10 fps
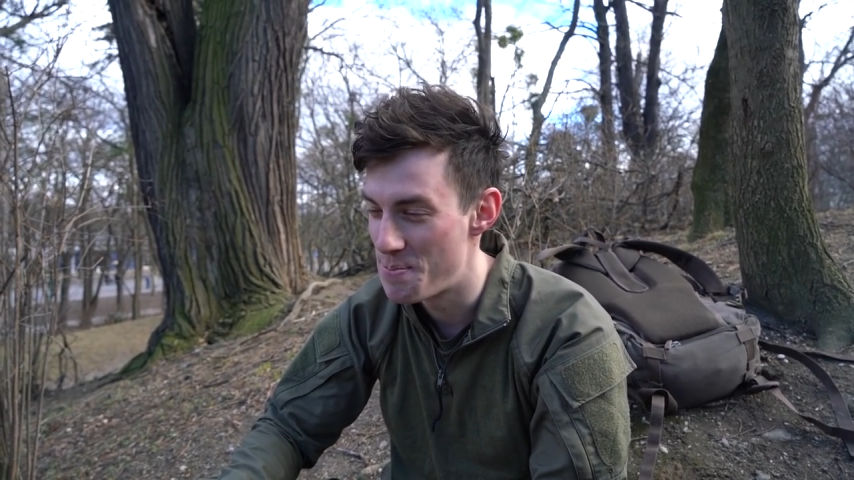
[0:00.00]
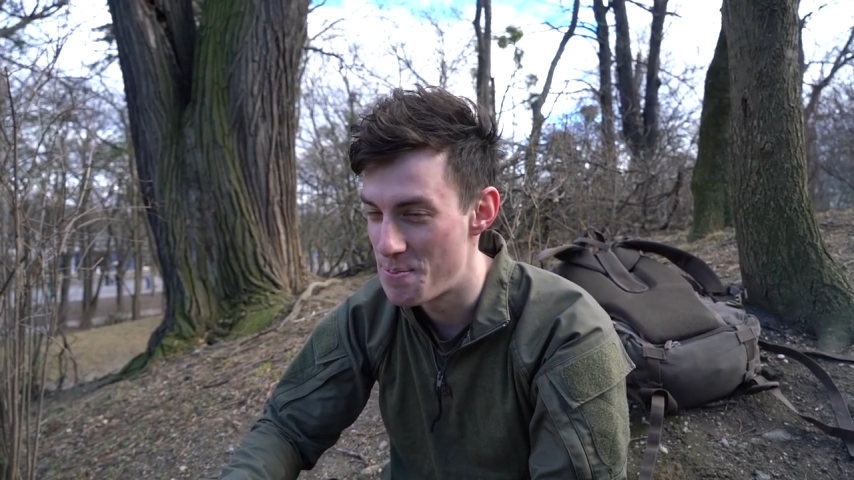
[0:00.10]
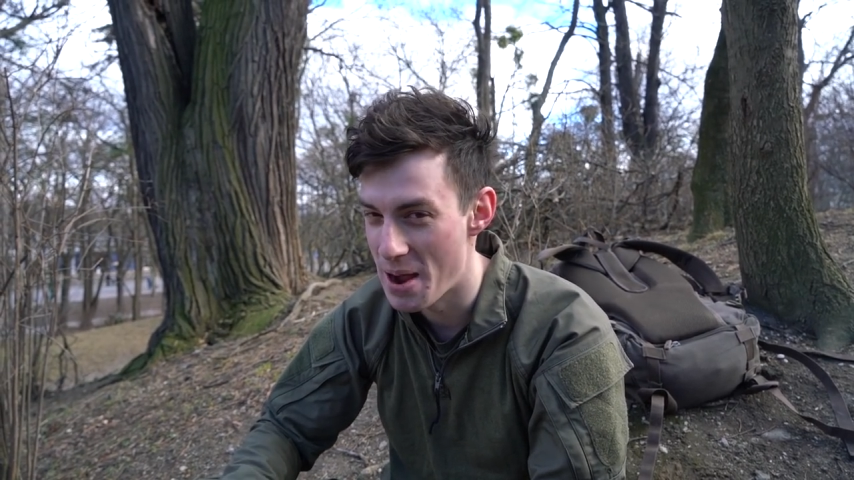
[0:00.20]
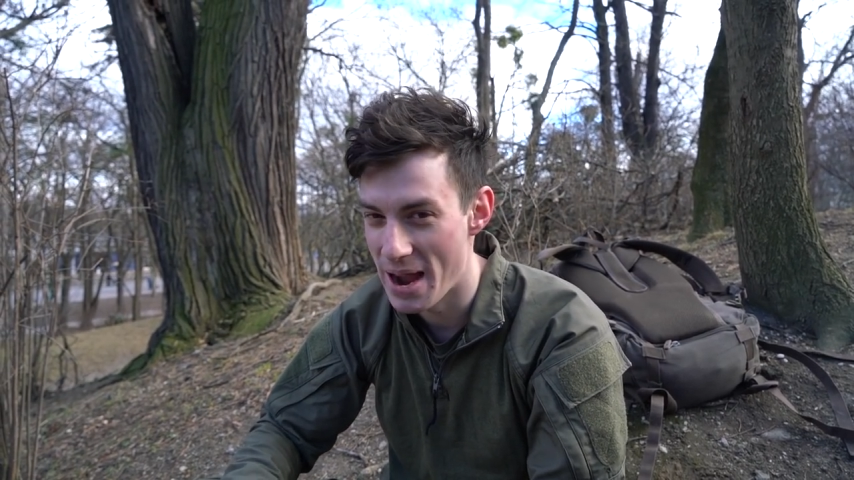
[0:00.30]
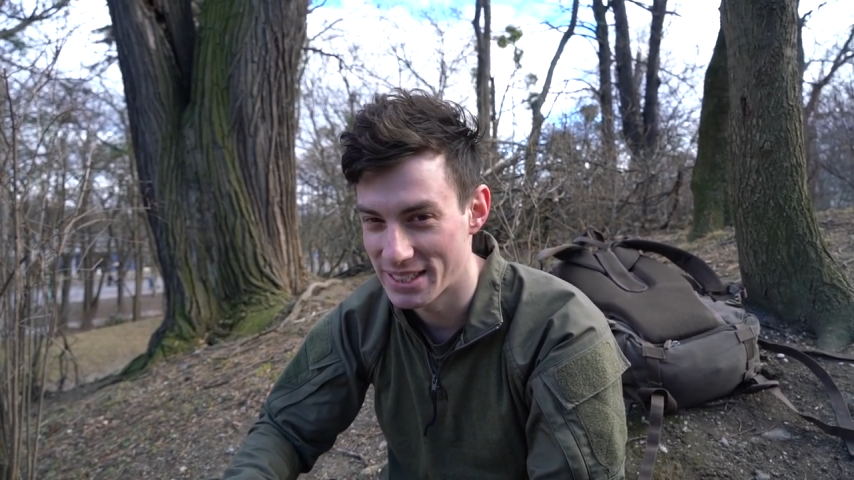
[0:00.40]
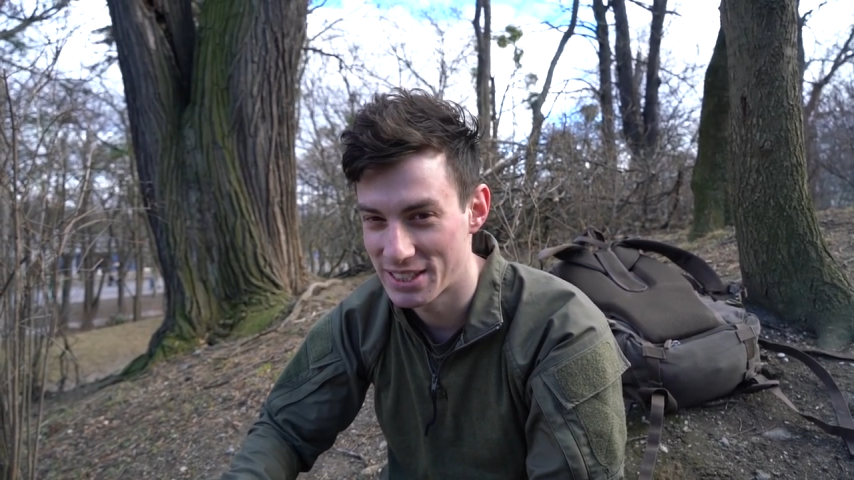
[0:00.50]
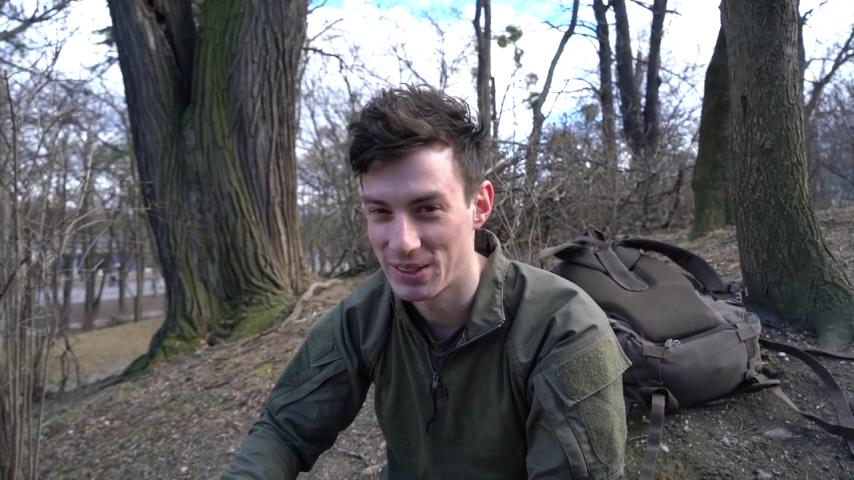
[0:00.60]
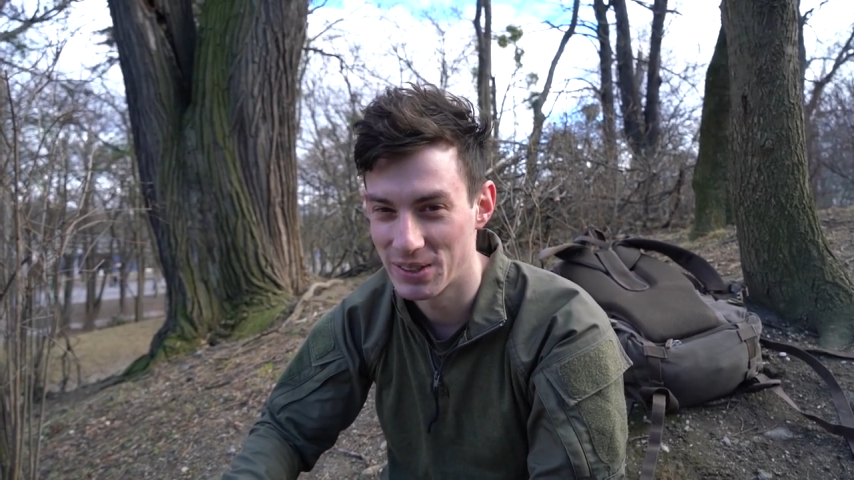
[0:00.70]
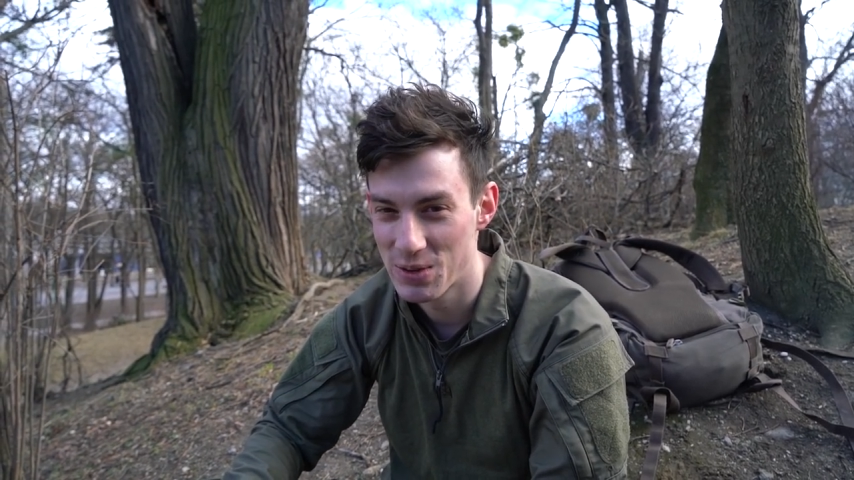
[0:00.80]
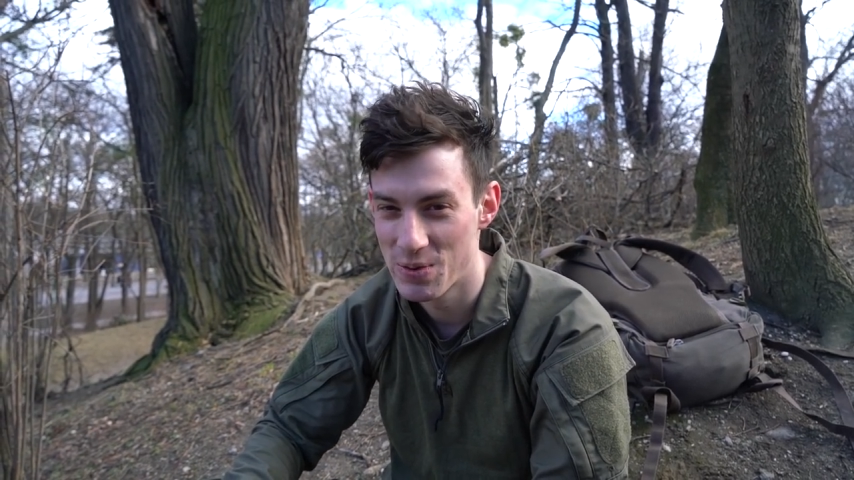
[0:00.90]
best
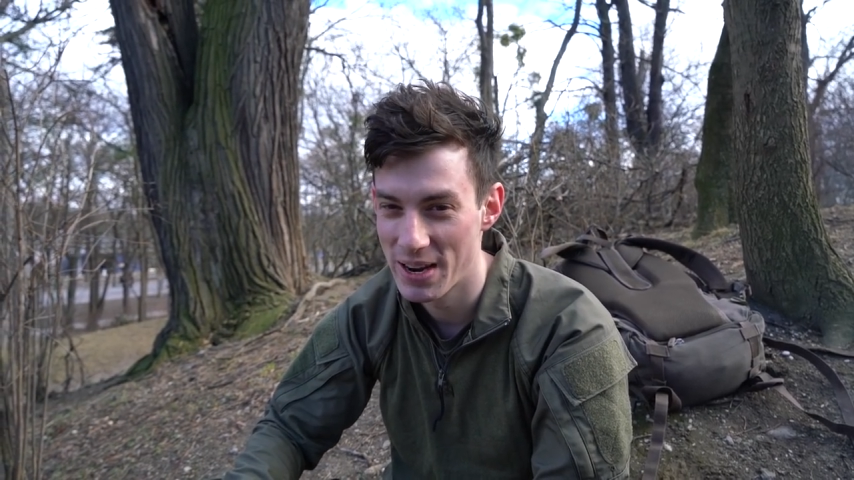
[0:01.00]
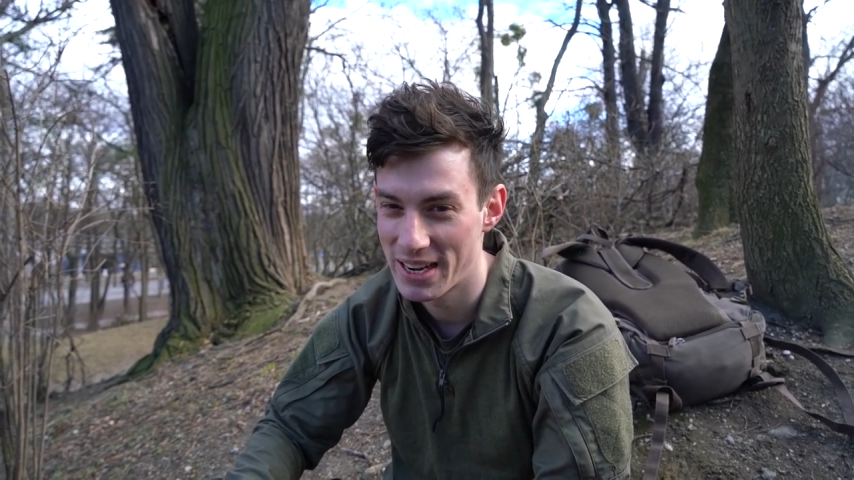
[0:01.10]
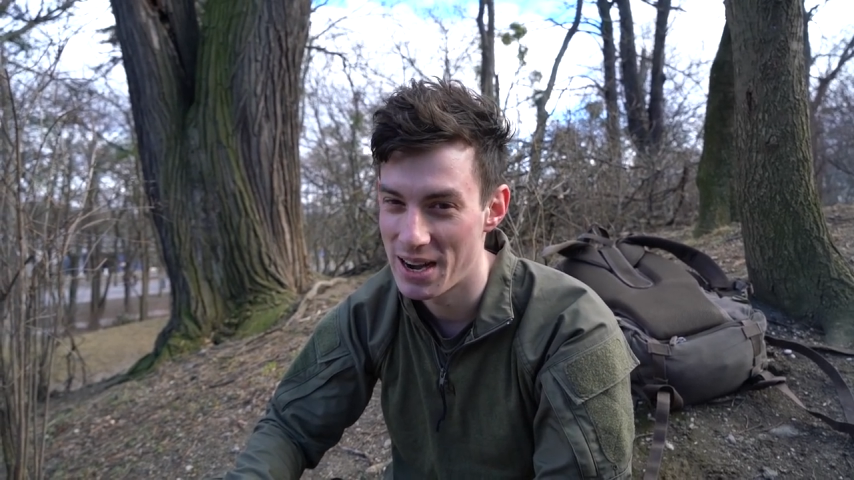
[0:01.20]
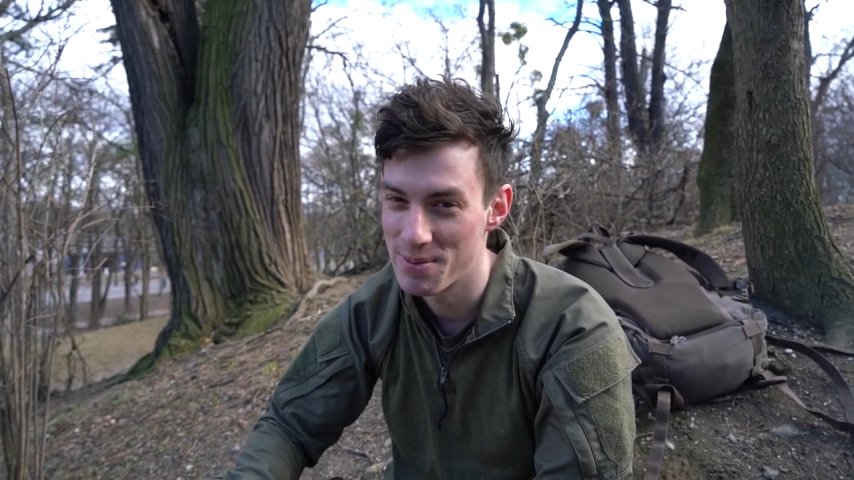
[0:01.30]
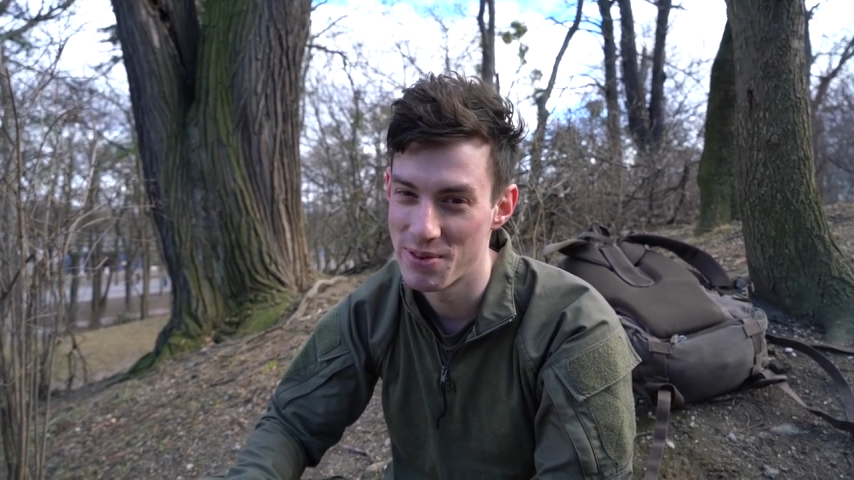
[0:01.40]
song to wake up